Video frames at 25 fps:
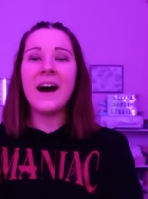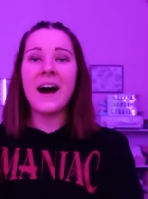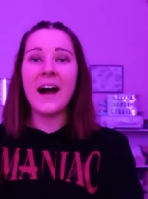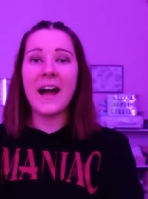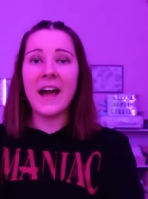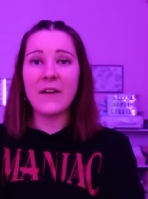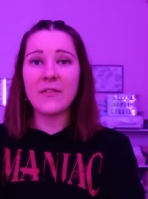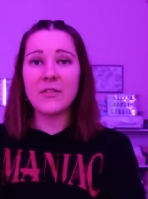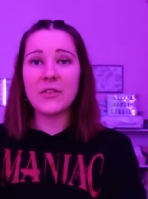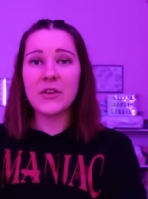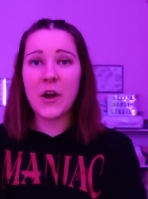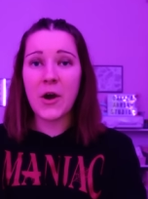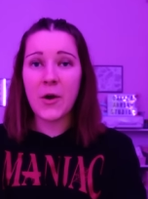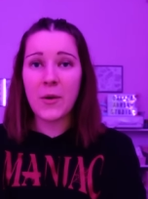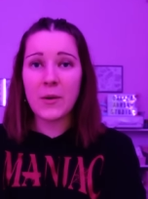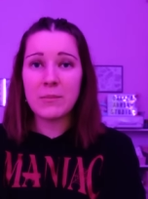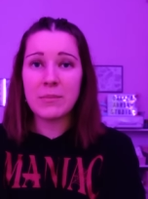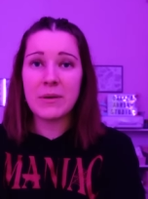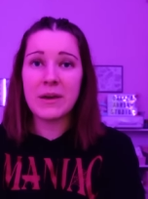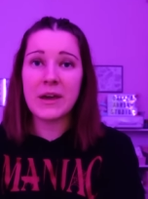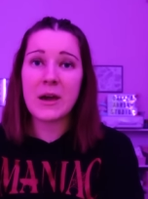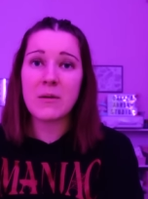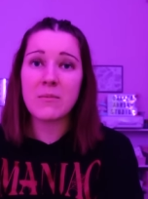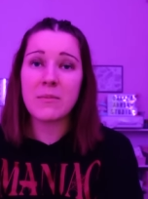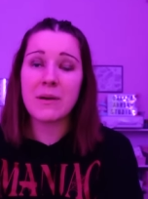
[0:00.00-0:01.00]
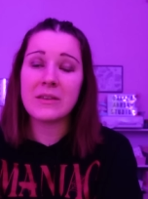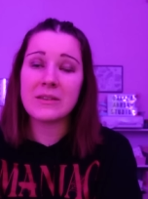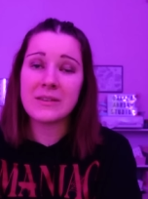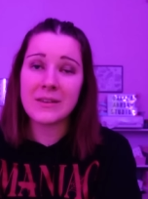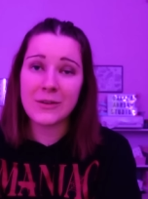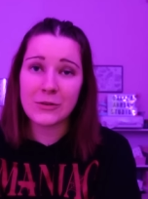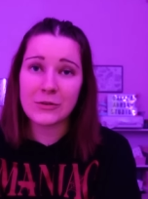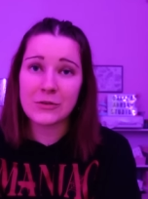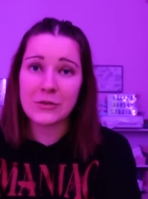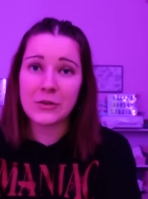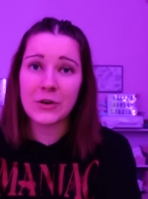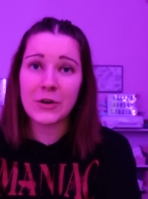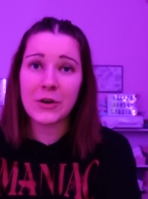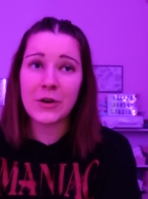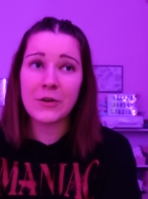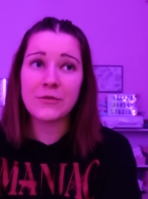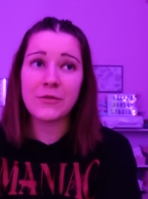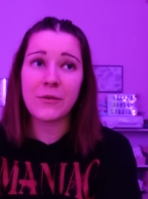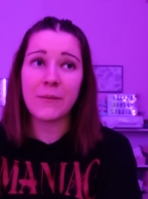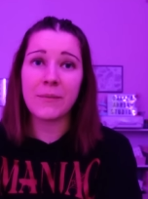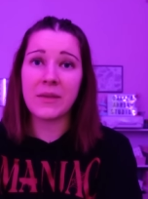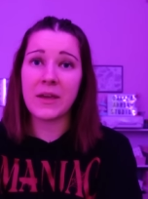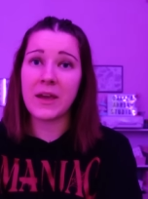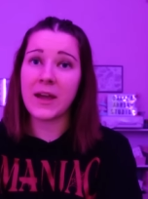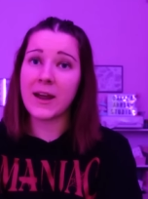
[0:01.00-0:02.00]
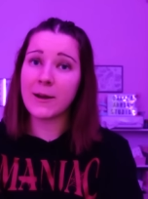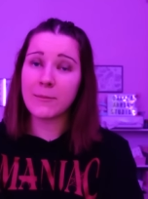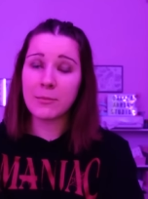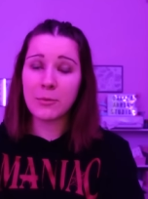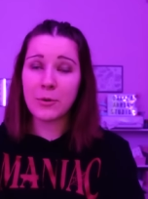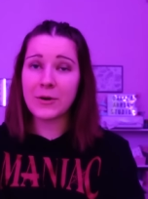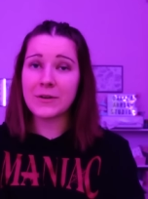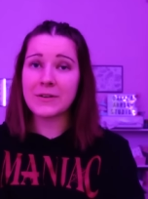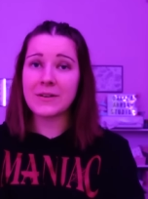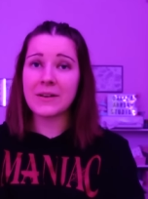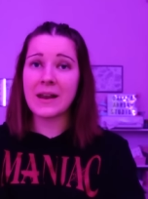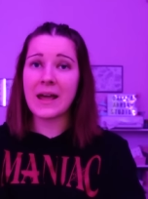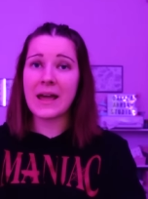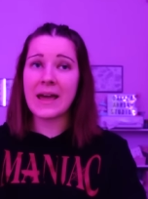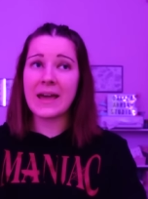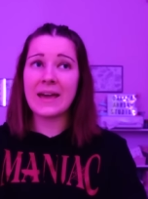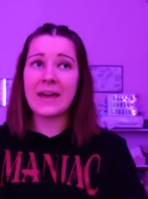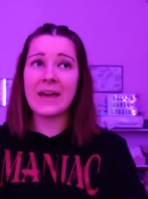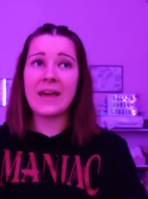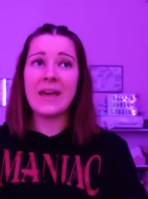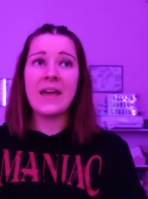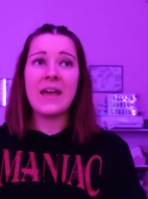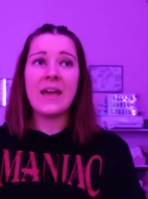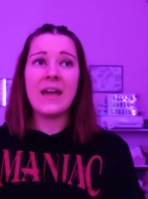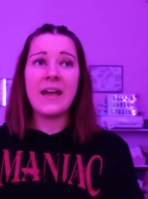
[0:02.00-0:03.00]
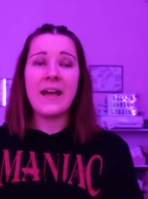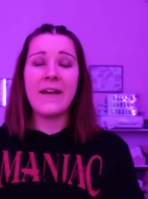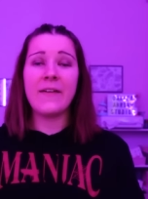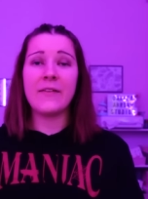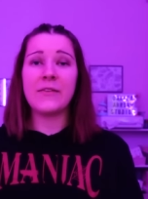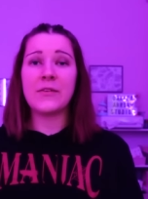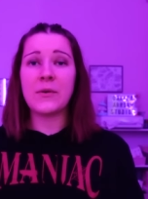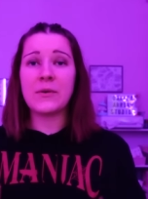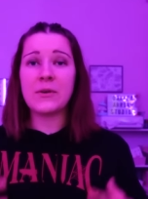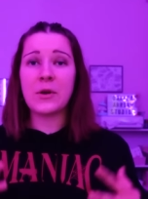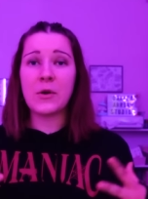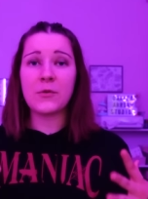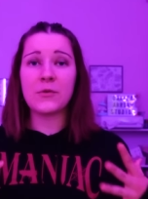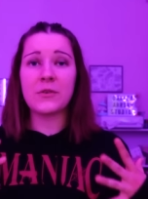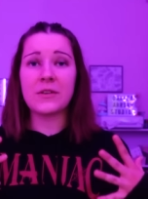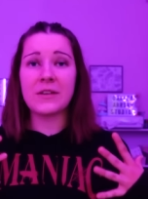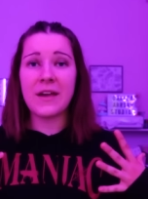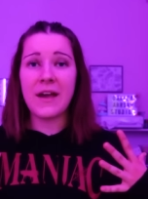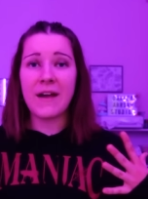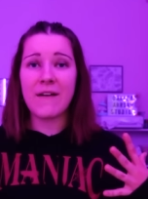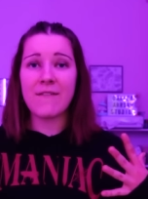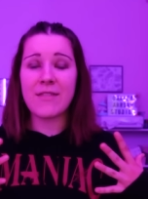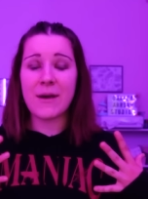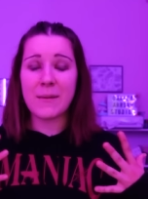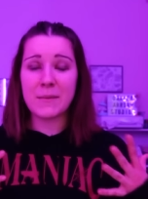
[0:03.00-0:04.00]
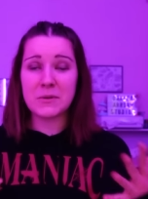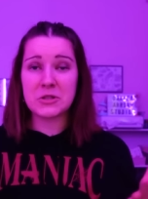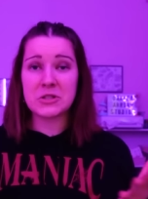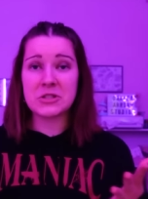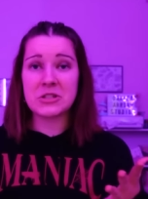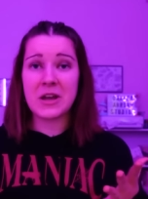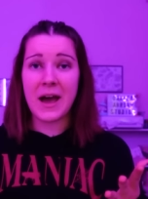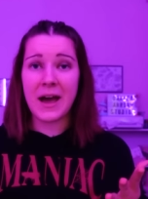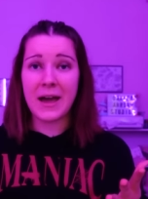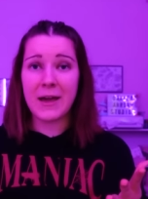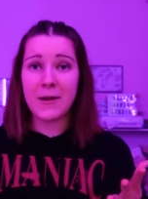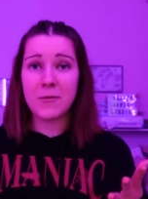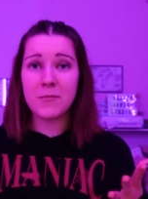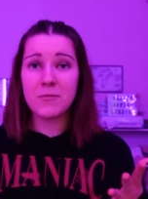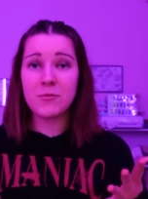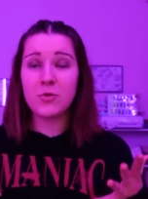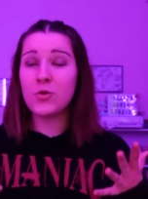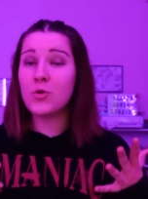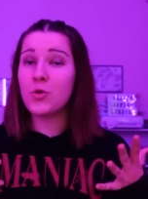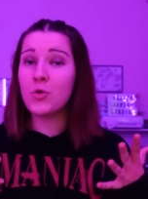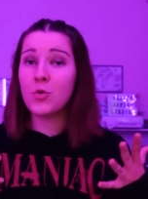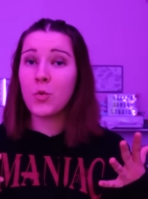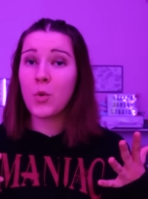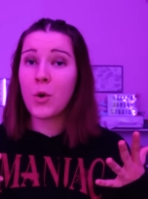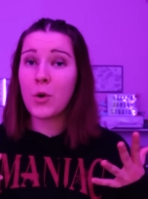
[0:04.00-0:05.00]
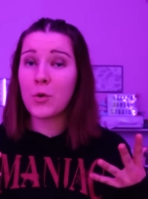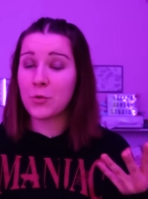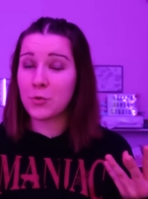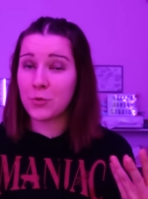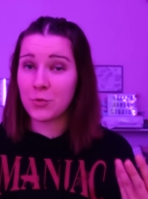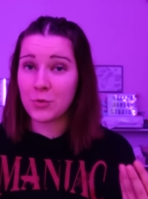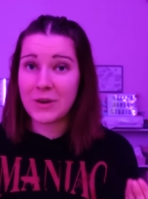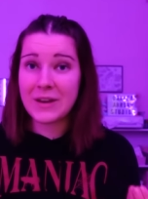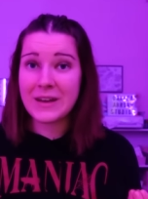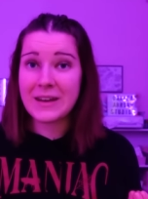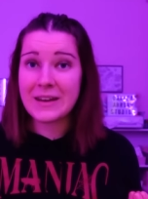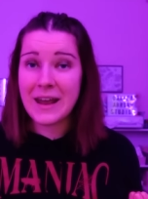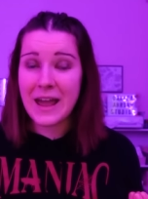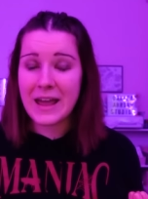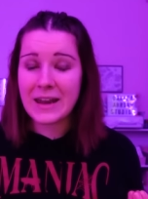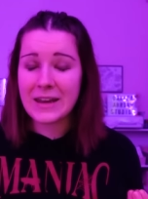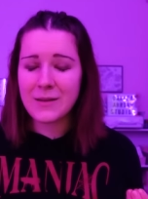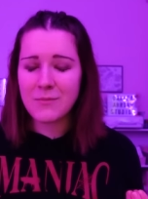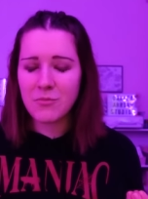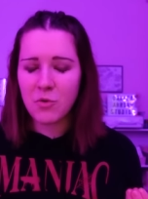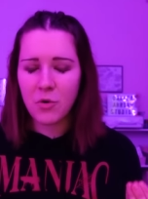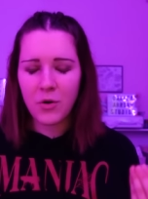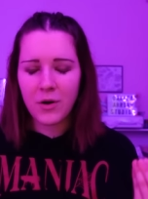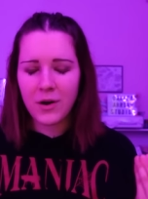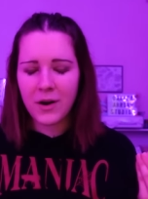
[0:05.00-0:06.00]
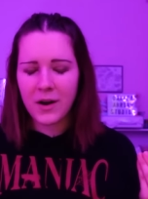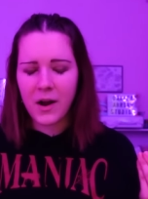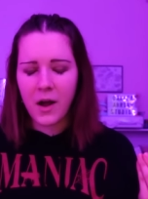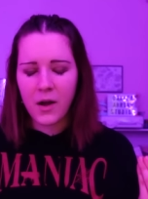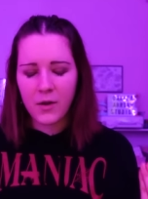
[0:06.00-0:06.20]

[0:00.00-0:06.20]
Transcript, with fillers: I have to go and pick up my sister from the airport tonight, and so I don't really have that much time to read anymore,